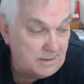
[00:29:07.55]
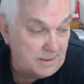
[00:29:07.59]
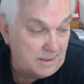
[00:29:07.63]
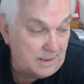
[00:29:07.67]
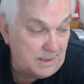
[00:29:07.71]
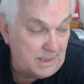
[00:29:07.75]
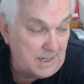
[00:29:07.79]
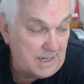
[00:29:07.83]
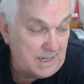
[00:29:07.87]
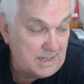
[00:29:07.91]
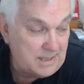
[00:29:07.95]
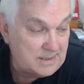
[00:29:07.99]
the
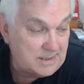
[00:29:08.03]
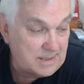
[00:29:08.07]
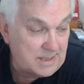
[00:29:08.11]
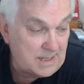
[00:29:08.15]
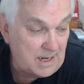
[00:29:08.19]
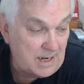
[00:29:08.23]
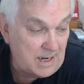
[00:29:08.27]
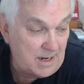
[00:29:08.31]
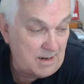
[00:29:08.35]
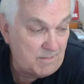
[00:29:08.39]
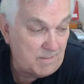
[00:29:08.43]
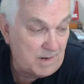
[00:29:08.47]
last
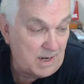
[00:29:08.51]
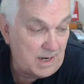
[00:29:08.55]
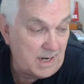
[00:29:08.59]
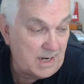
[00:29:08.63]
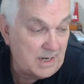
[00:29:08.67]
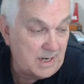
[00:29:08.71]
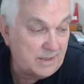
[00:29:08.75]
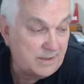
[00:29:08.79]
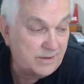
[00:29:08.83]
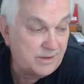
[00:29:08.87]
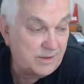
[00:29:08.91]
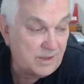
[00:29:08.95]
time
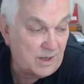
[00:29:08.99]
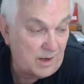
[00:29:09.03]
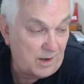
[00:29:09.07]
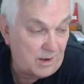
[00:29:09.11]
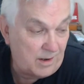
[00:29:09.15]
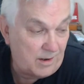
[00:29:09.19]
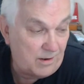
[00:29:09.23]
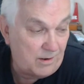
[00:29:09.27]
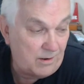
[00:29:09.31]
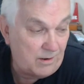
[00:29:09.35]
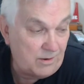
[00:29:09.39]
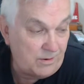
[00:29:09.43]
I
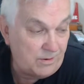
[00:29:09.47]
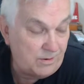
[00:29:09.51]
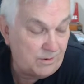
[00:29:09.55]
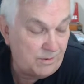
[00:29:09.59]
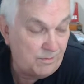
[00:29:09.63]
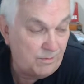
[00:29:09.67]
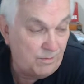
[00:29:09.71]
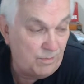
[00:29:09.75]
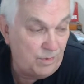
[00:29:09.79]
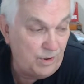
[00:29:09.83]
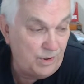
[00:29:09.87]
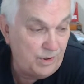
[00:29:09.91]
saw
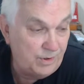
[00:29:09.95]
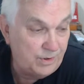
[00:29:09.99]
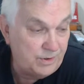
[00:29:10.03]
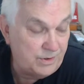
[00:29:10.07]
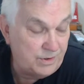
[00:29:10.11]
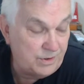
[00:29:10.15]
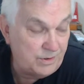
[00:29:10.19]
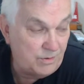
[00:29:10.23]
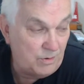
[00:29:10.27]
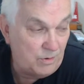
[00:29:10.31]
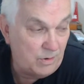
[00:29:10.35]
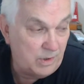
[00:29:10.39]

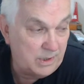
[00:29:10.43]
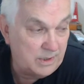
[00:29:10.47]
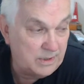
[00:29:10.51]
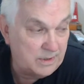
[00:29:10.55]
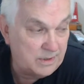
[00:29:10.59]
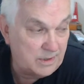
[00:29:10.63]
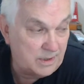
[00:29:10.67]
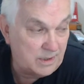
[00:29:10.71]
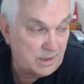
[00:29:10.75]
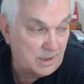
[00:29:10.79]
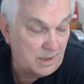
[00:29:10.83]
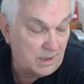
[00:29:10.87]
Bruce
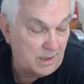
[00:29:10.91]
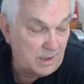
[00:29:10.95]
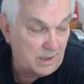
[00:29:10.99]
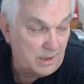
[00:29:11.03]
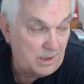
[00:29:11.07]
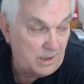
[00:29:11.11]
was,